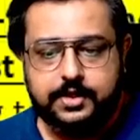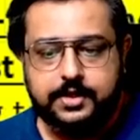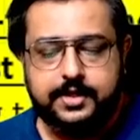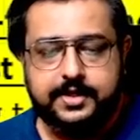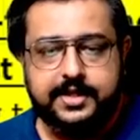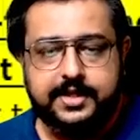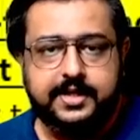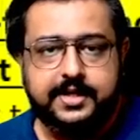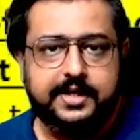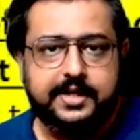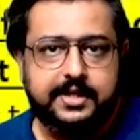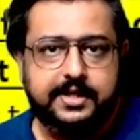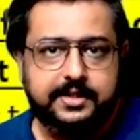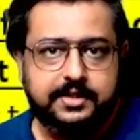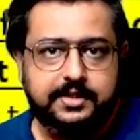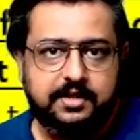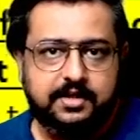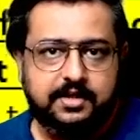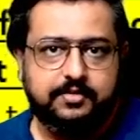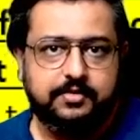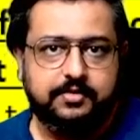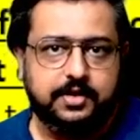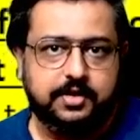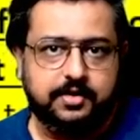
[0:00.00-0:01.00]
they're telling the
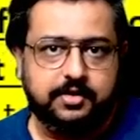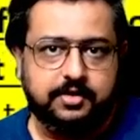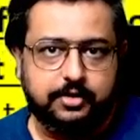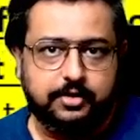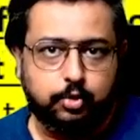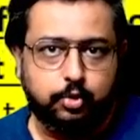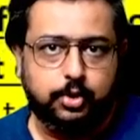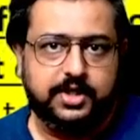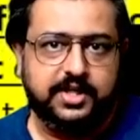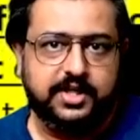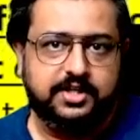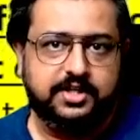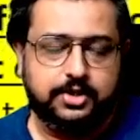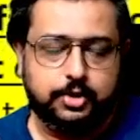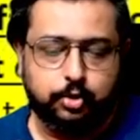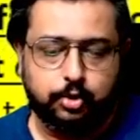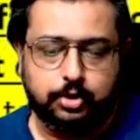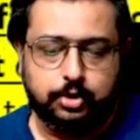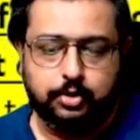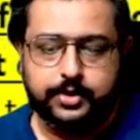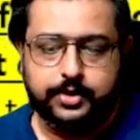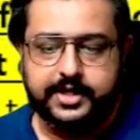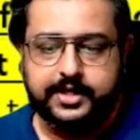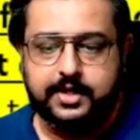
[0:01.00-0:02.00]
uh, route it
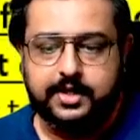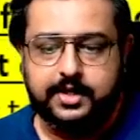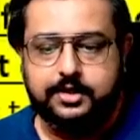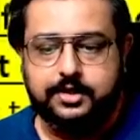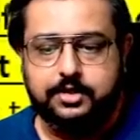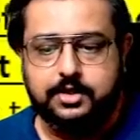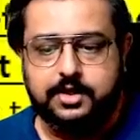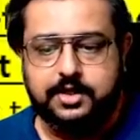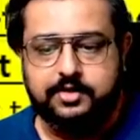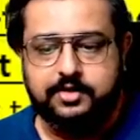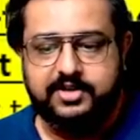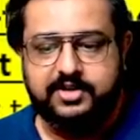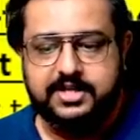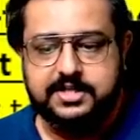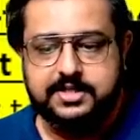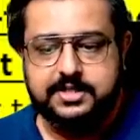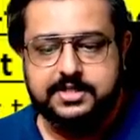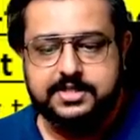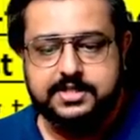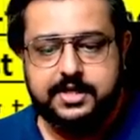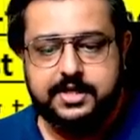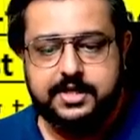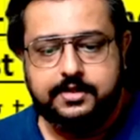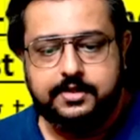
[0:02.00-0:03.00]
took okay like uh, one
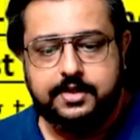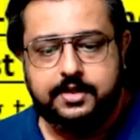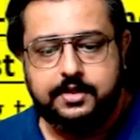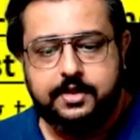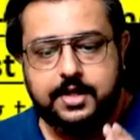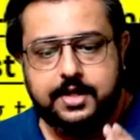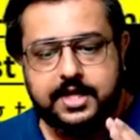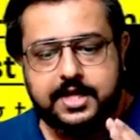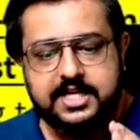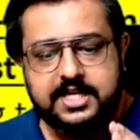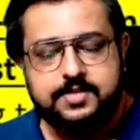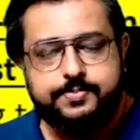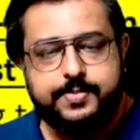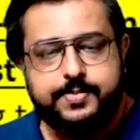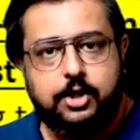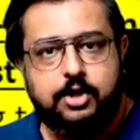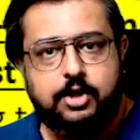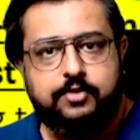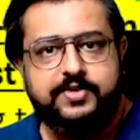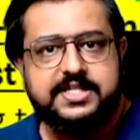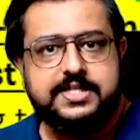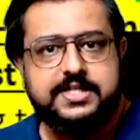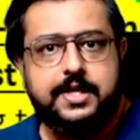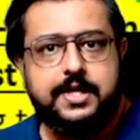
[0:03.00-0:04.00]
is like the spread
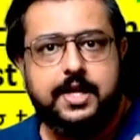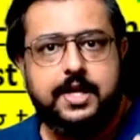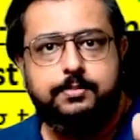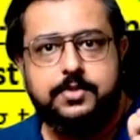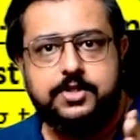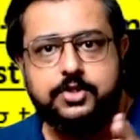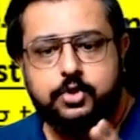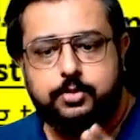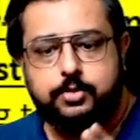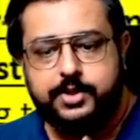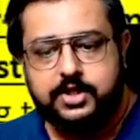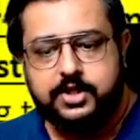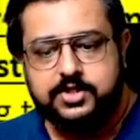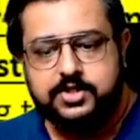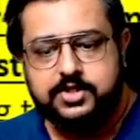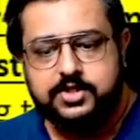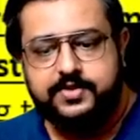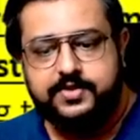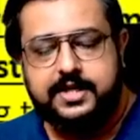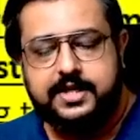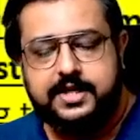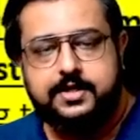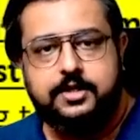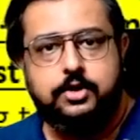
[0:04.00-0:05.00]
of islam so because
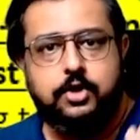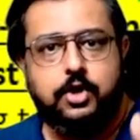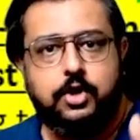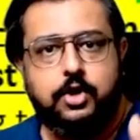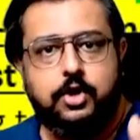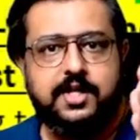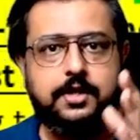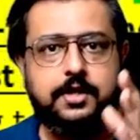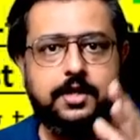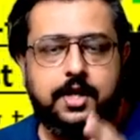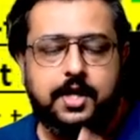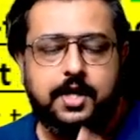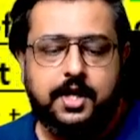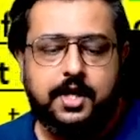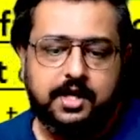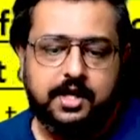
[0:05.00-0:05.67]
of that it got a,